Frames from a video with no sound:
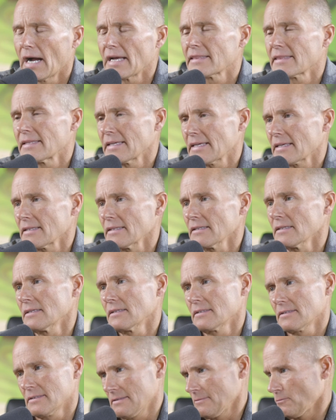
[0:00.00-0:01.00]
I think
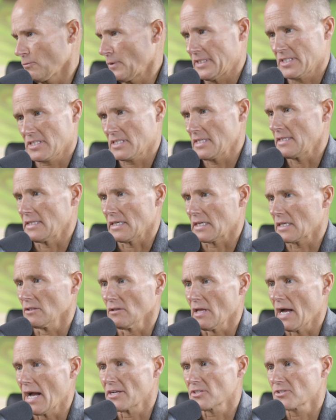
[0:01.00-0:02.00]
we see the
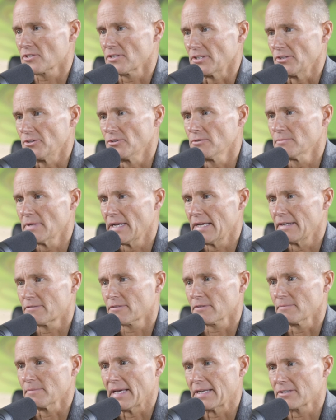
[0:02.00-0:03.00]
collage that you made
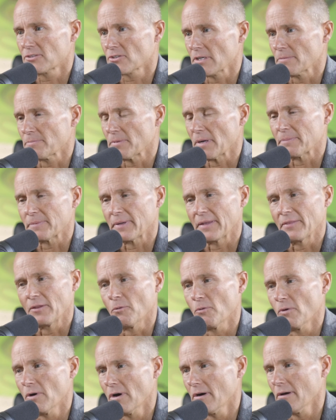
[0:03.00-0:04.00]
from that trip up on the
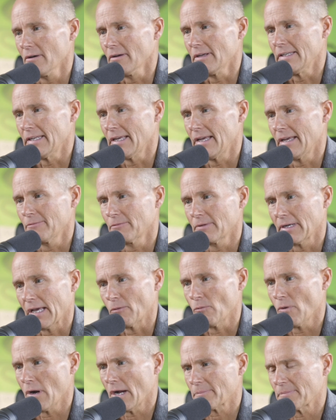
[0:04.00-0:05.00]
wall, and when I
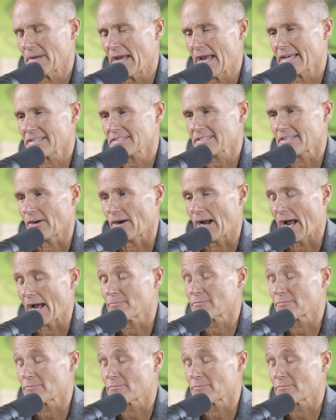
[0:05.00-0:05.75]
walk past there,